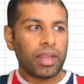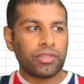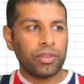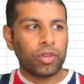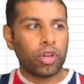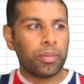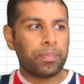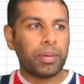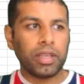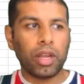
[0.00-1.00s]
So you've got a,
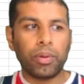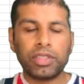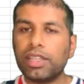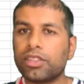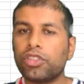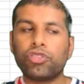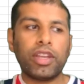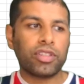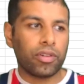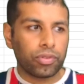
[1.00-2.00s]
you know, a decent
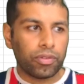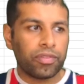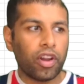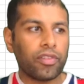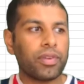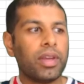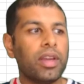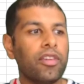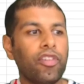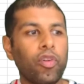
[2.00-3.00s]
stretch of sort of five
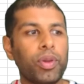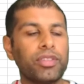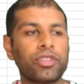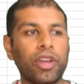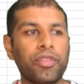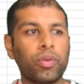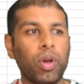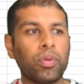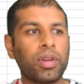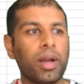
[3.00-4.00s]
five weeks or so for the
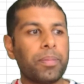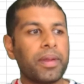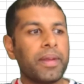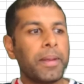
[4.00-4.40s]
World Cup.